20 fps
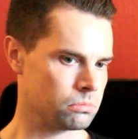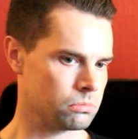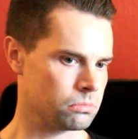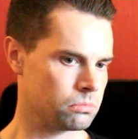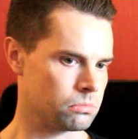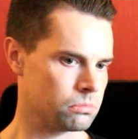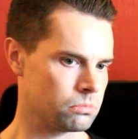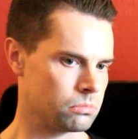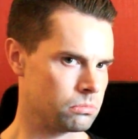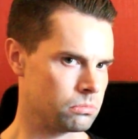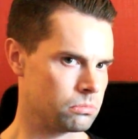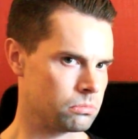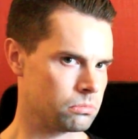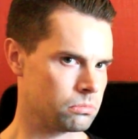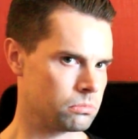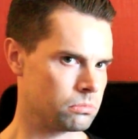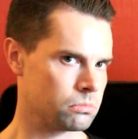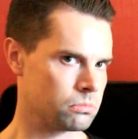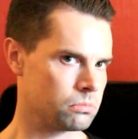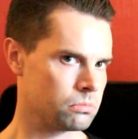
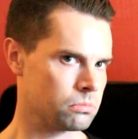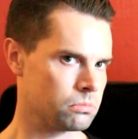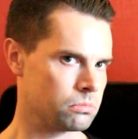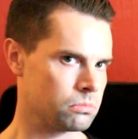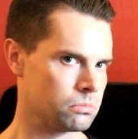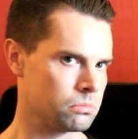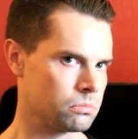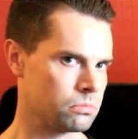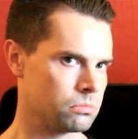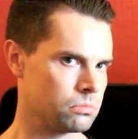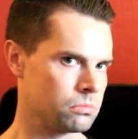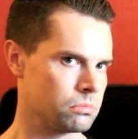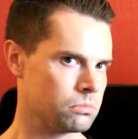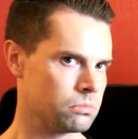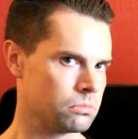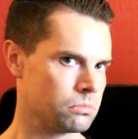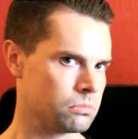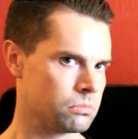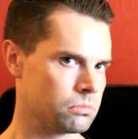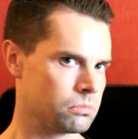
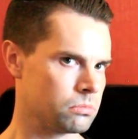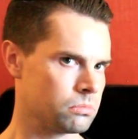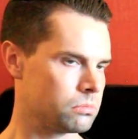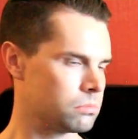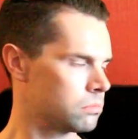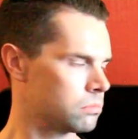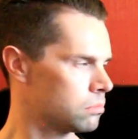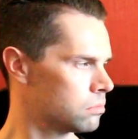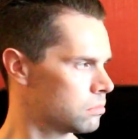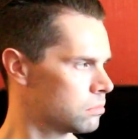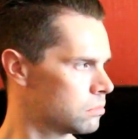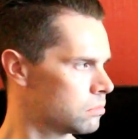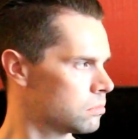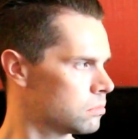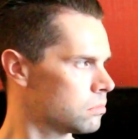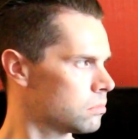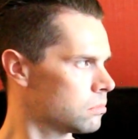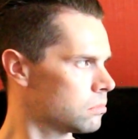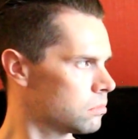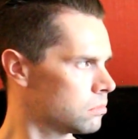
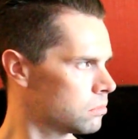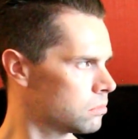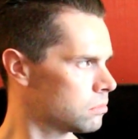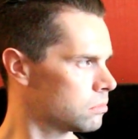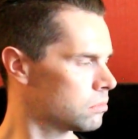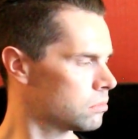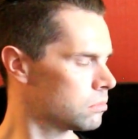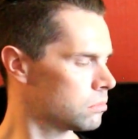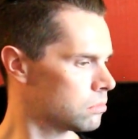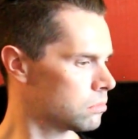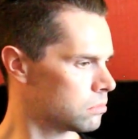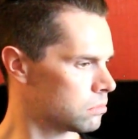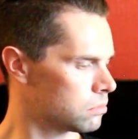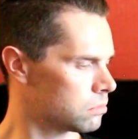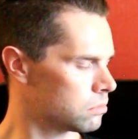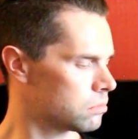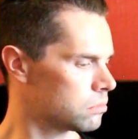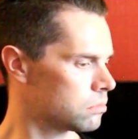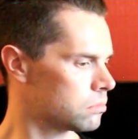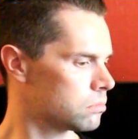
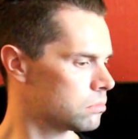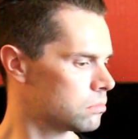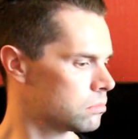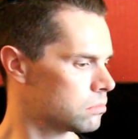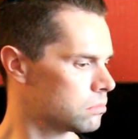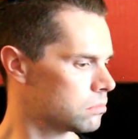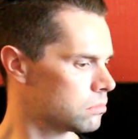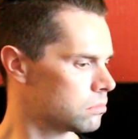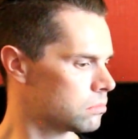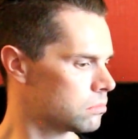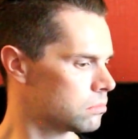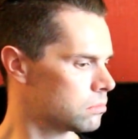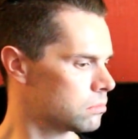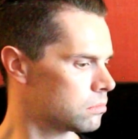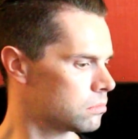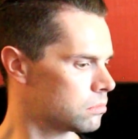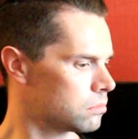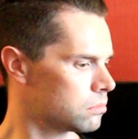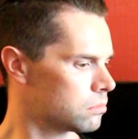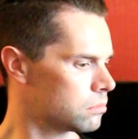
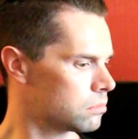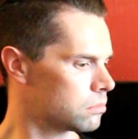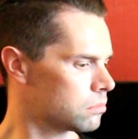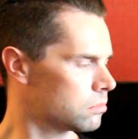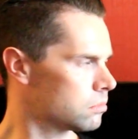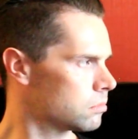No words are spoken by the person on screen.